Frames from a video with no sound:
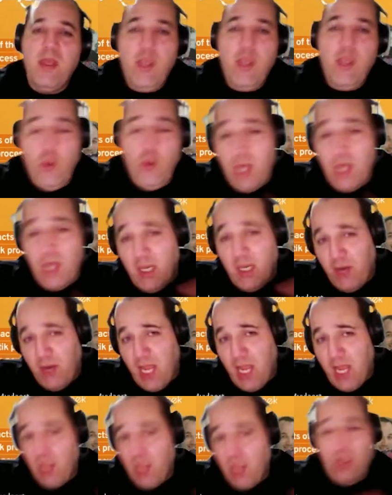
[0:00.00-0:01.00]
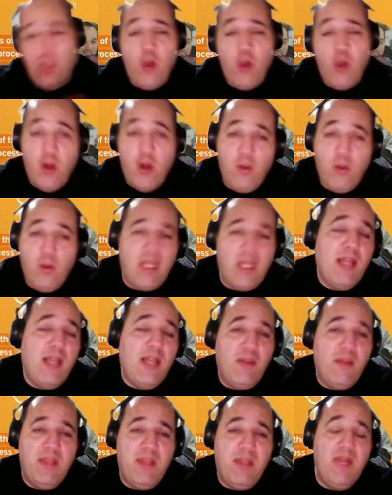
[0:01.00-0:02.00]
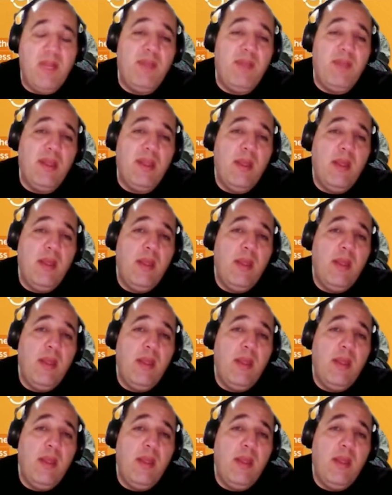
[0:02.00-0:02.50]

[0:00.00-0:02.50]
You can create your own class of service,